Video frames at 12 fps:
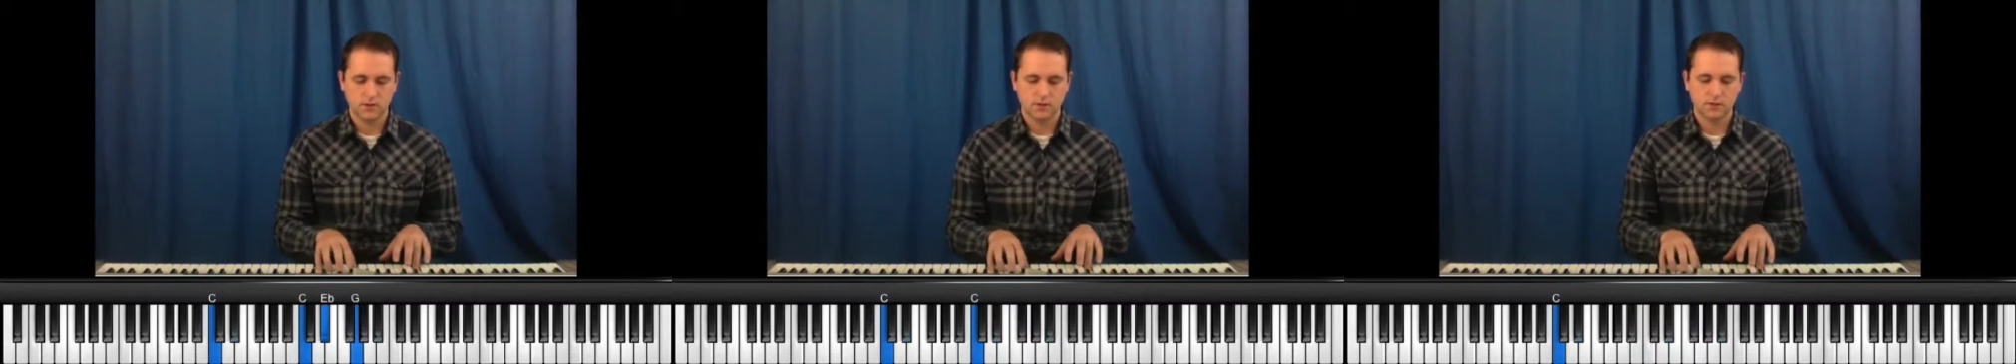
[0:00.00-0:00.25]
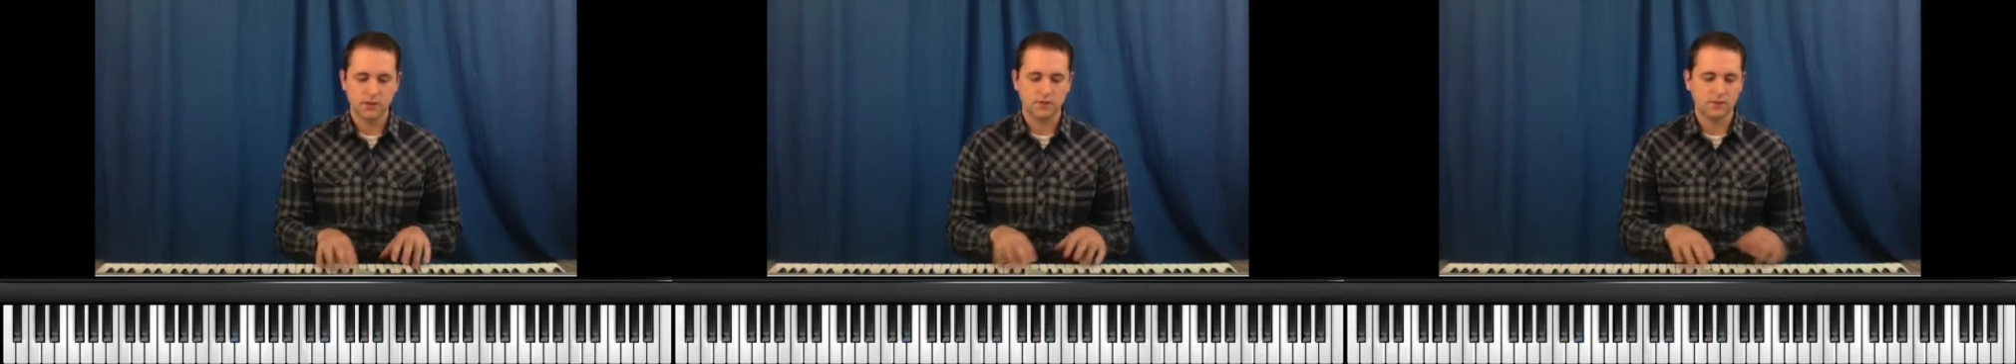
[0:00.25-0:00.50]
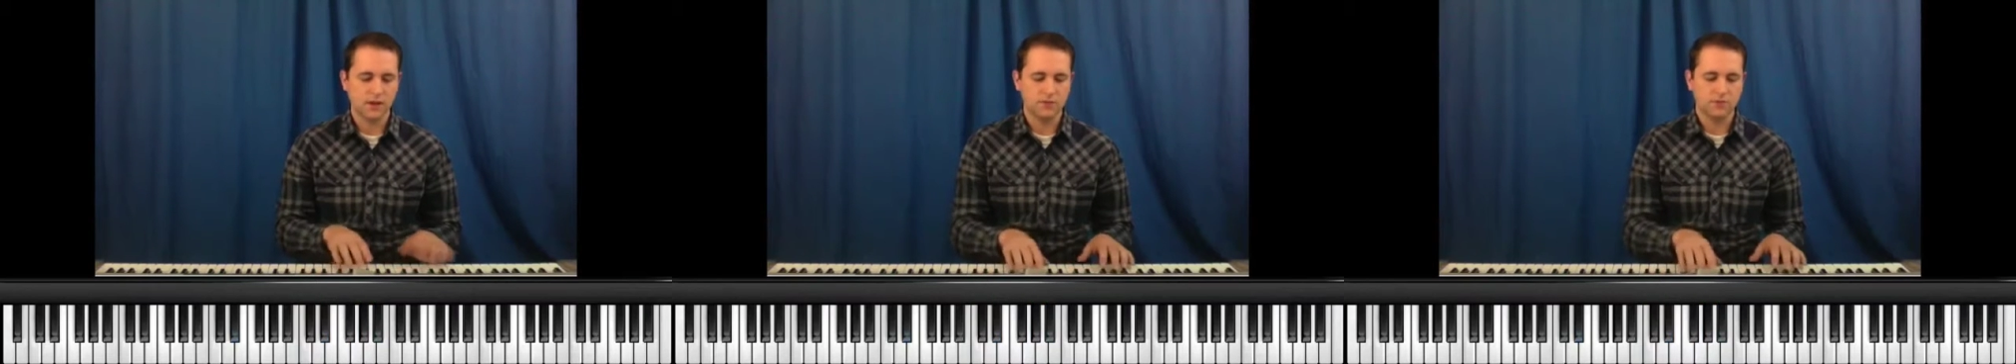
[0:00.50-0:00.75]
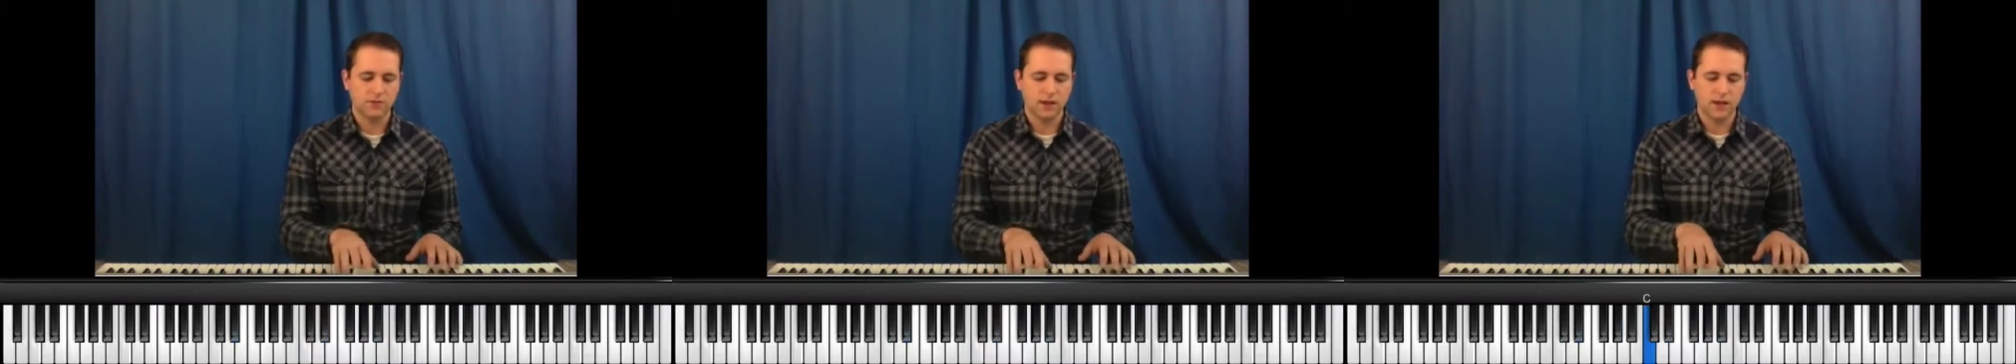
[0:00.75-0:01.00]
key of
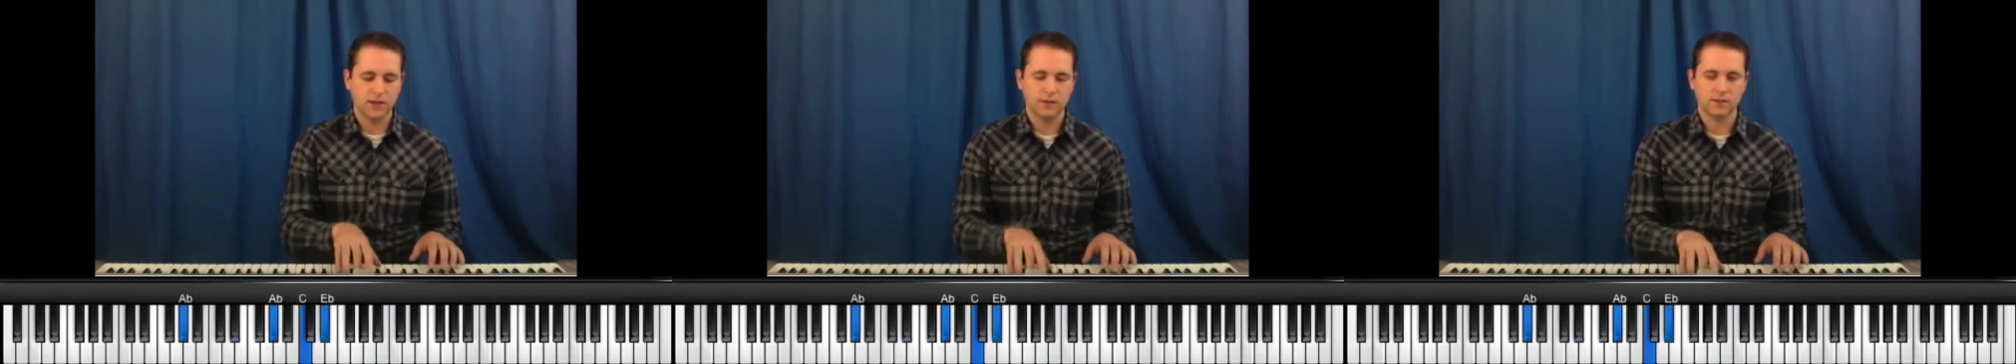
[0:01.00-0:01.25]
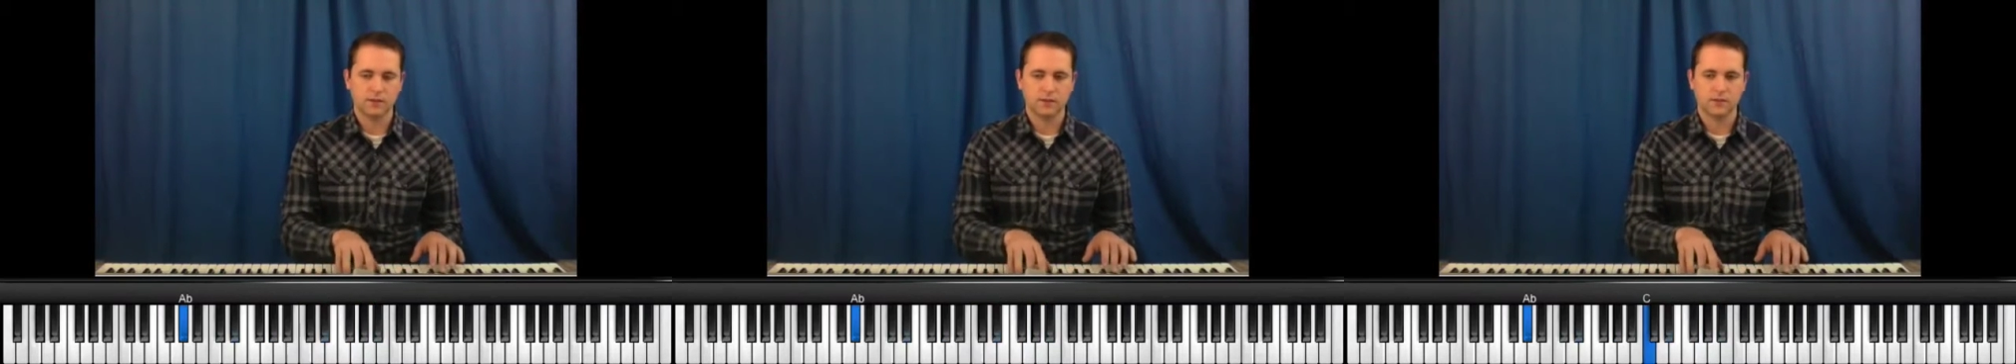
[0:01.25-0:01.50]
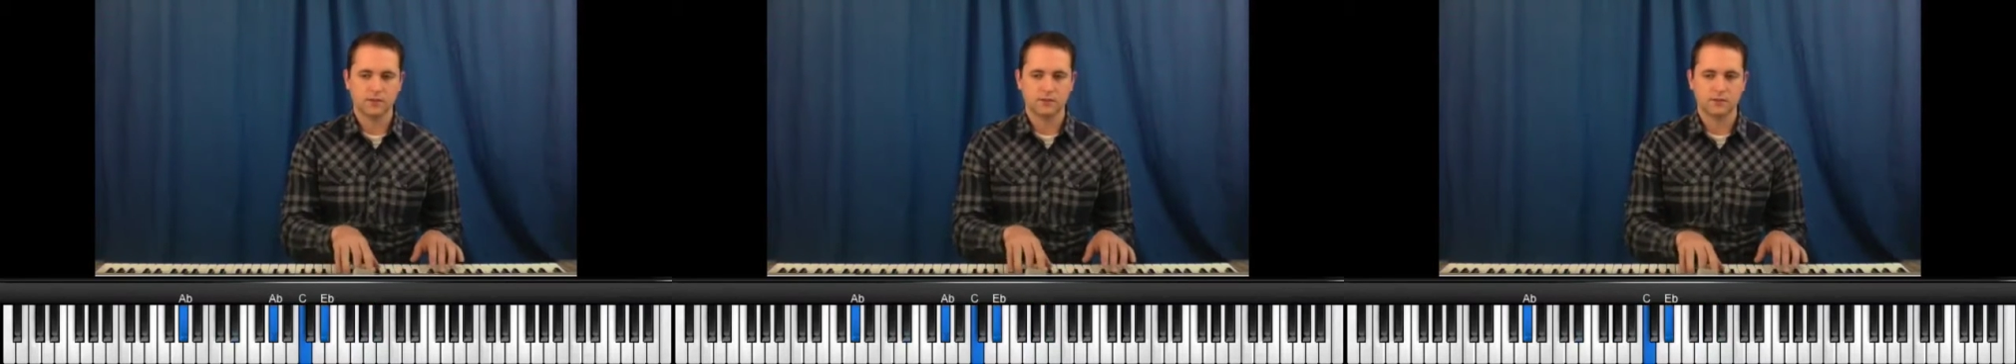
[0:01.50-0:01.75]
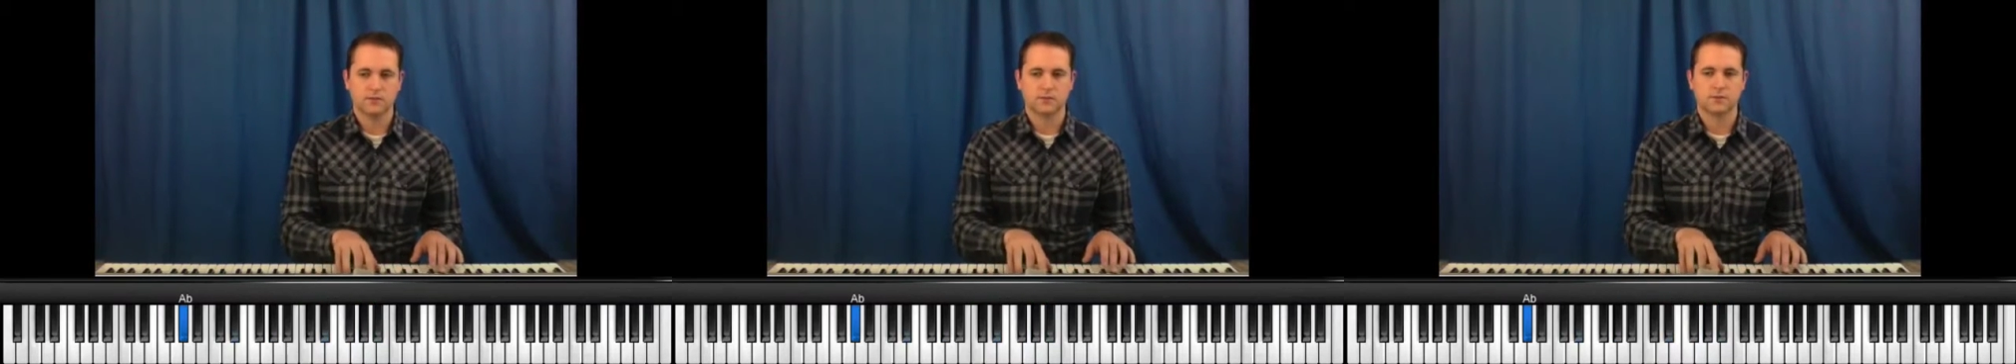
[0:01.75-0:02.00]
A flat
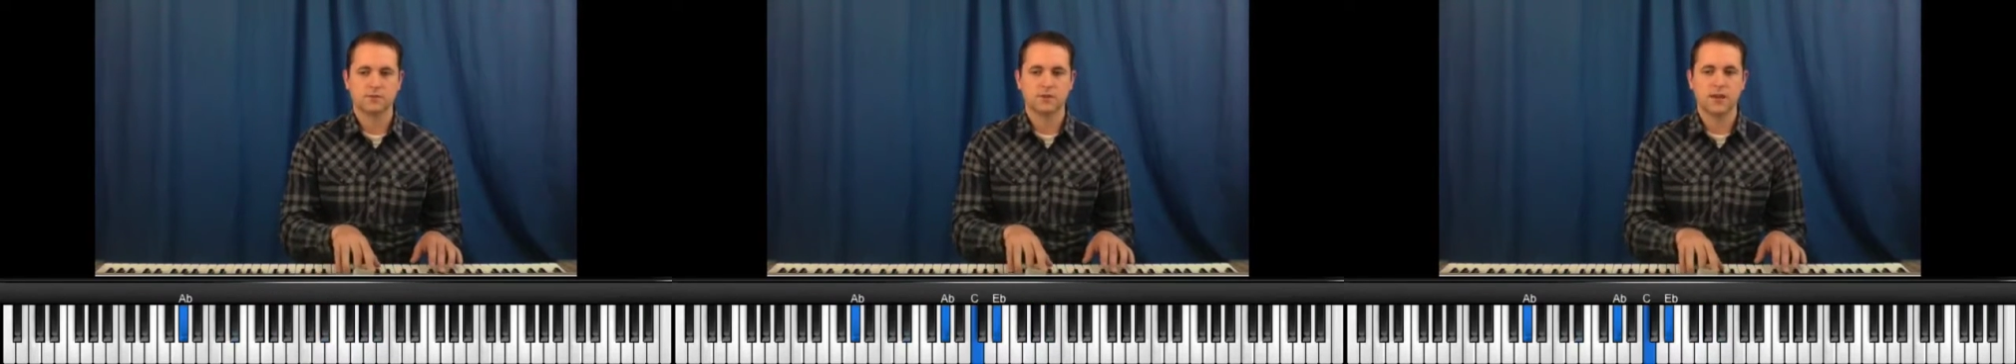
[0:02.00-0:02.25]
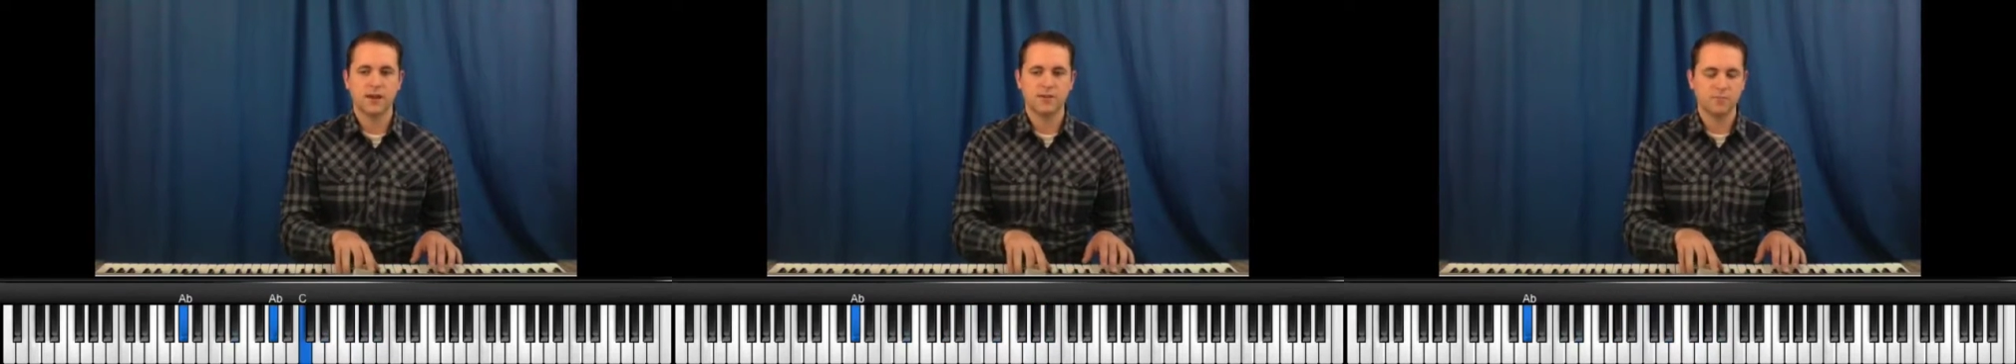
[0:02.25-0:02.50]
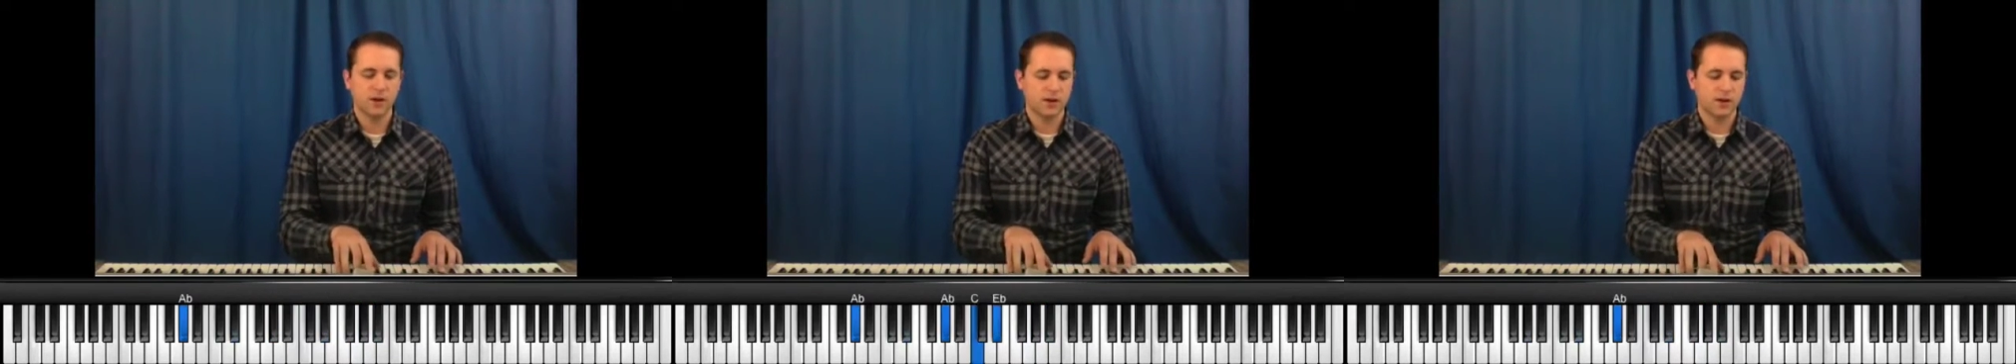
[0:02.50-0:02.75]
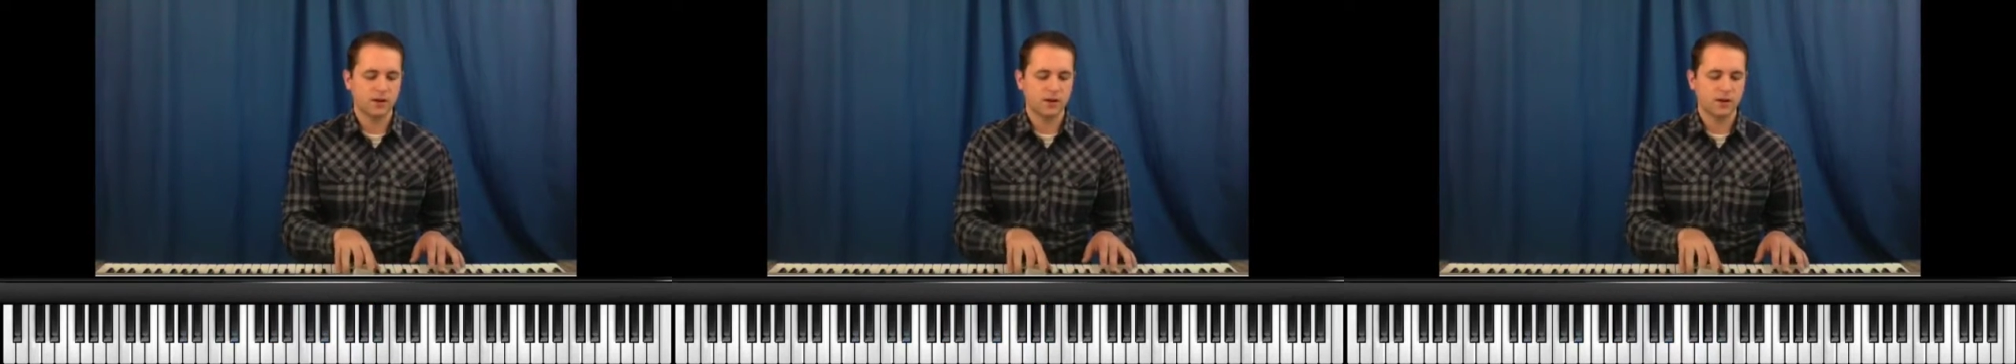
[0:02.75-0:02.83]
to F minor,